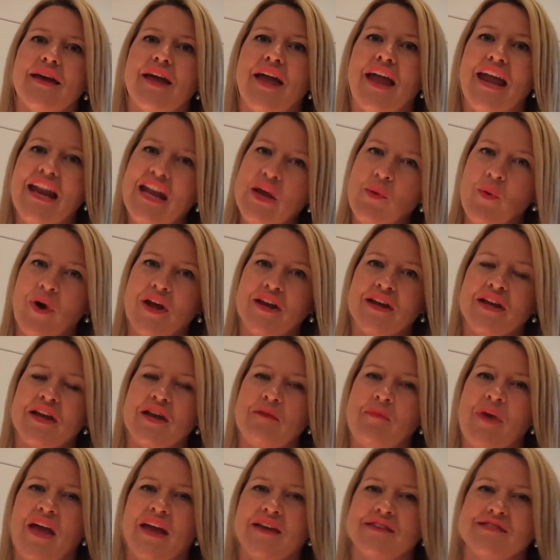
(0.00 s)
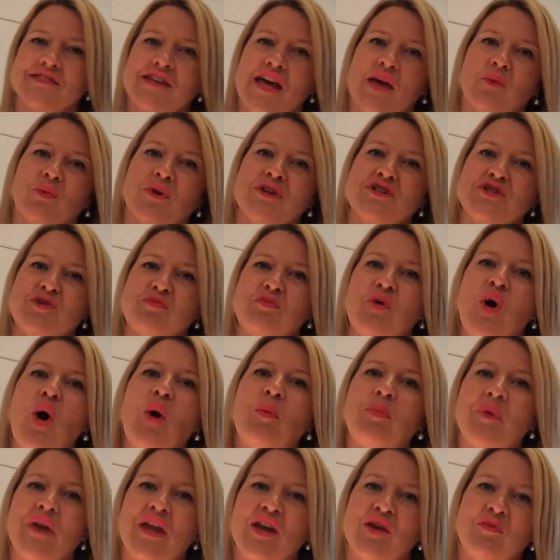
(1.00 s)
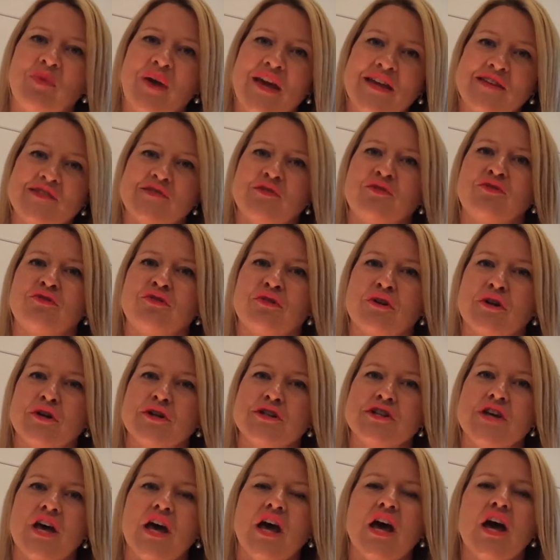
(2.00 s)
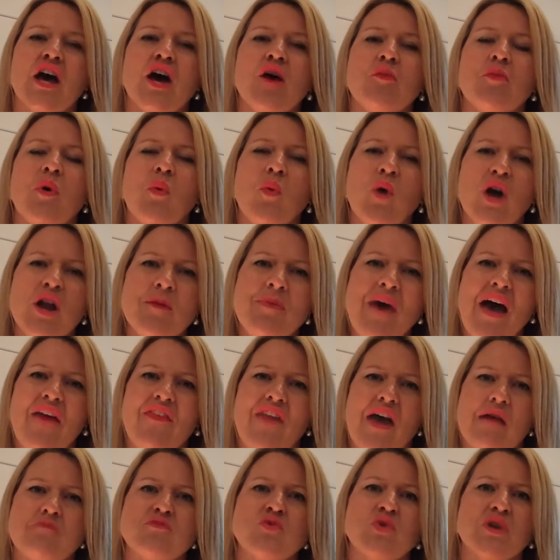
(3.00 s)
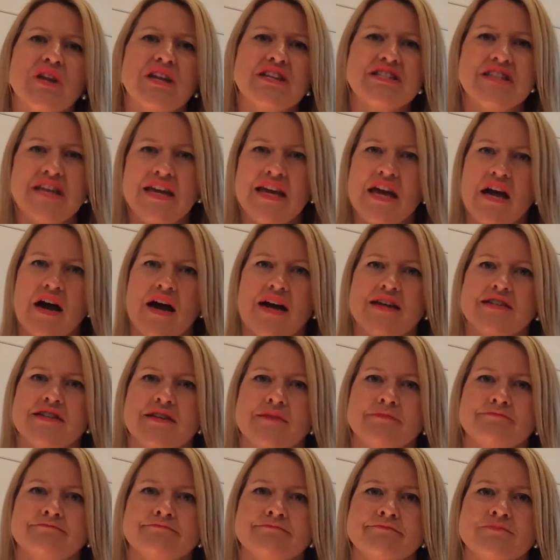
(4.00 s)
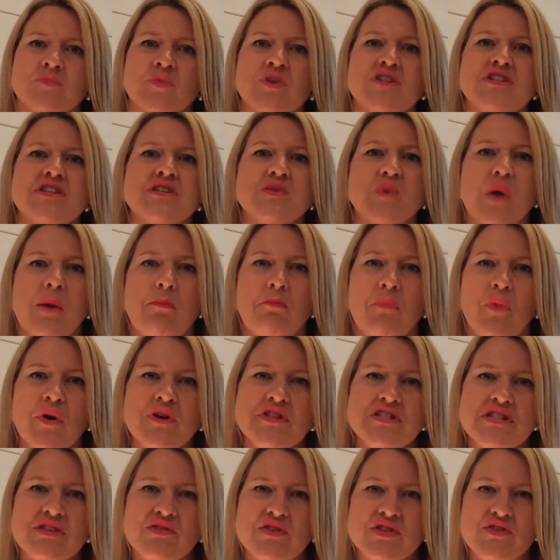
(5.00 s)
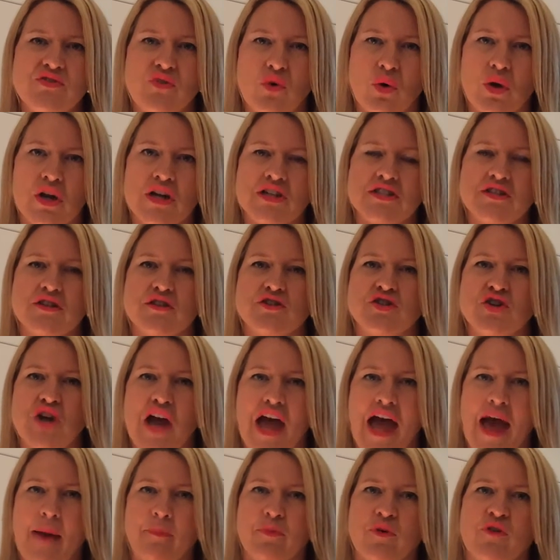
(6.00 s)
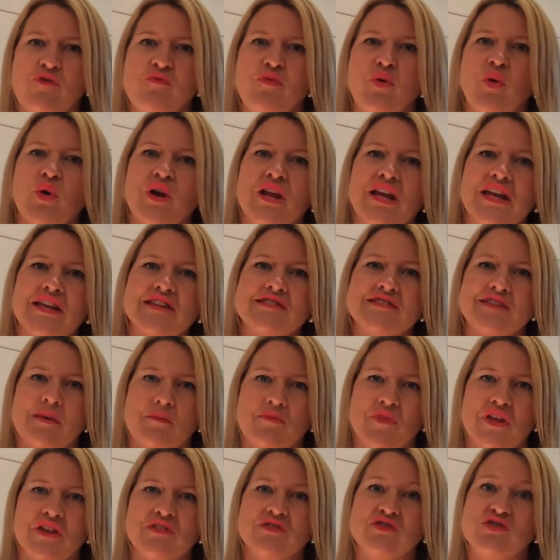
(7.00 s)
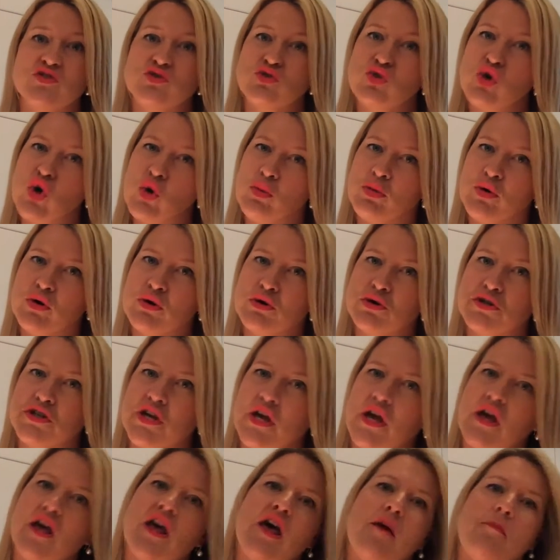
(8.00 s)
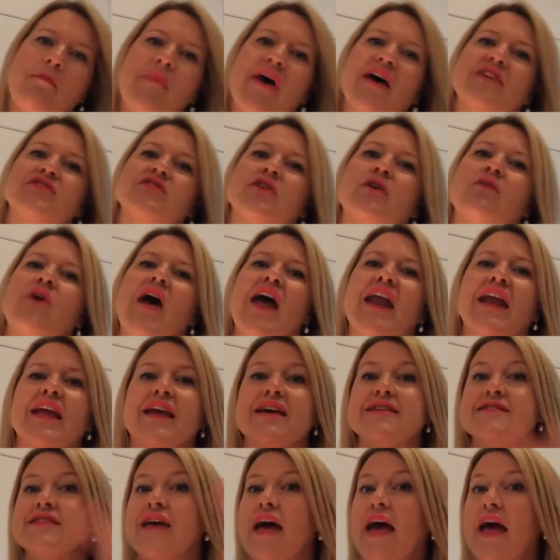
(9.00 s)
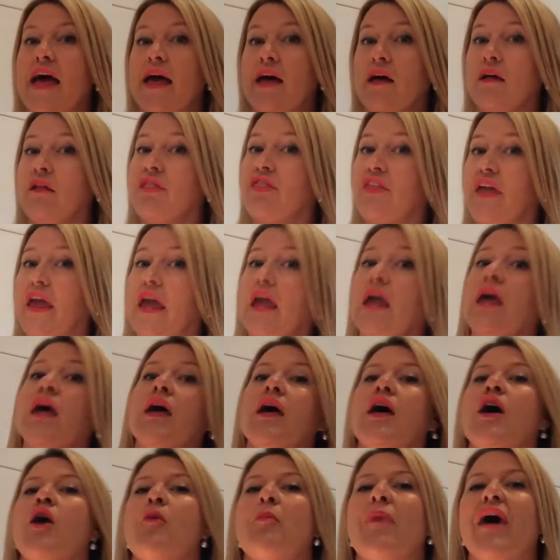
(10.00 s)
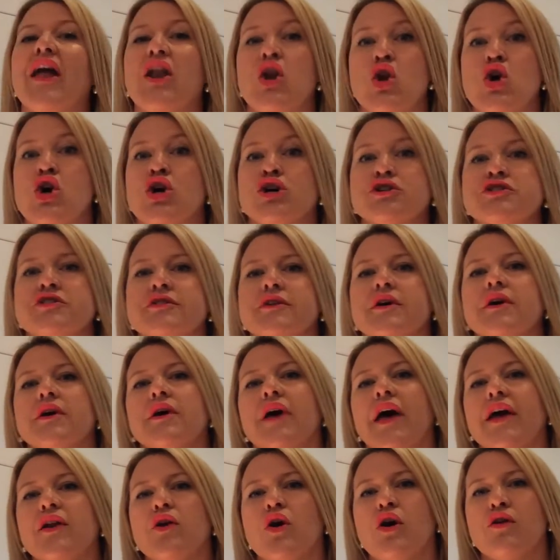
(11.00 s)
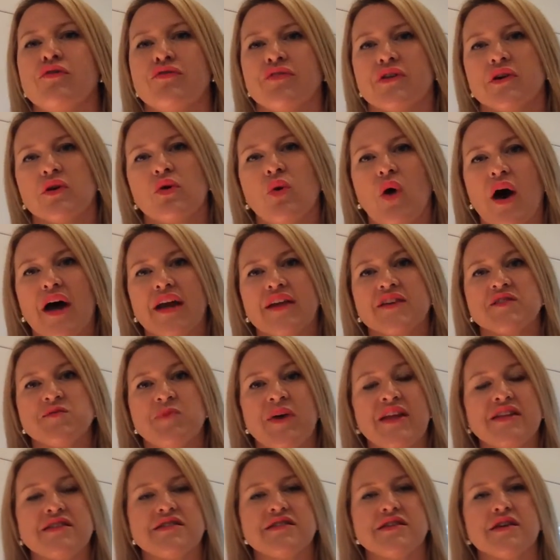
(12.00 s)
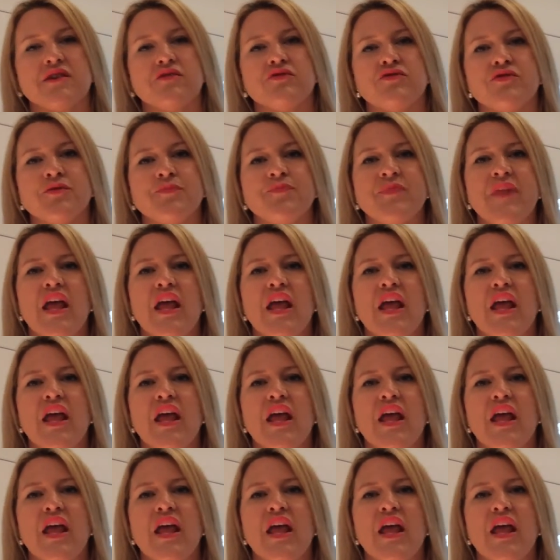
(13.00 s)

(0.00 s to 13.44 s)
Anyone can make a sandwich and pop in a piece of fruit, but what about that morning tea item, which is where most of us fall into the trap of putting in something store-bought, masquerading as healthy but not, and often quite expensive.